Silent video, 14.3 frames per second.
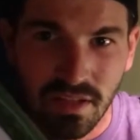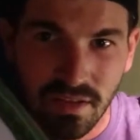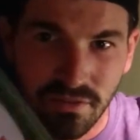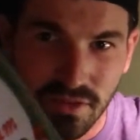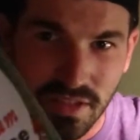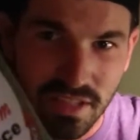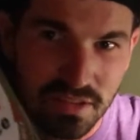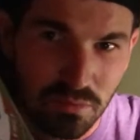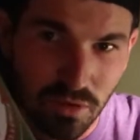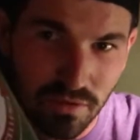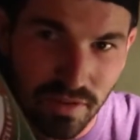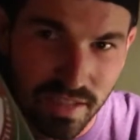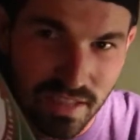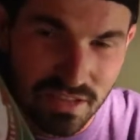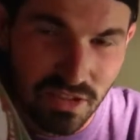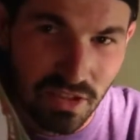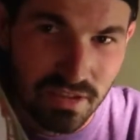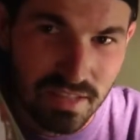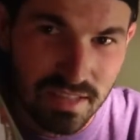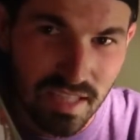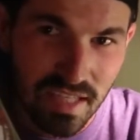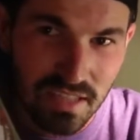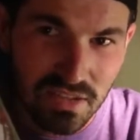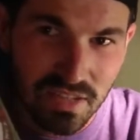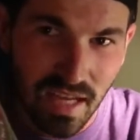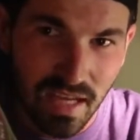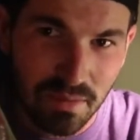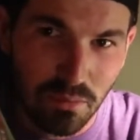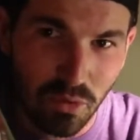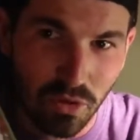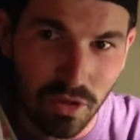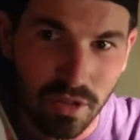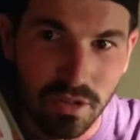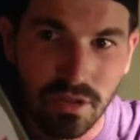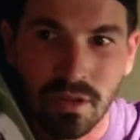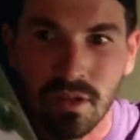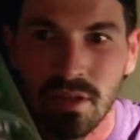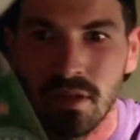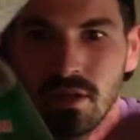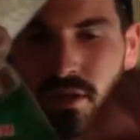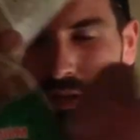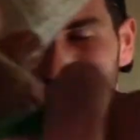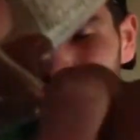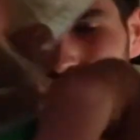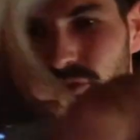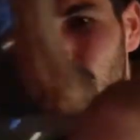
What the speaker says: If it needs more of like a salty taste, add more of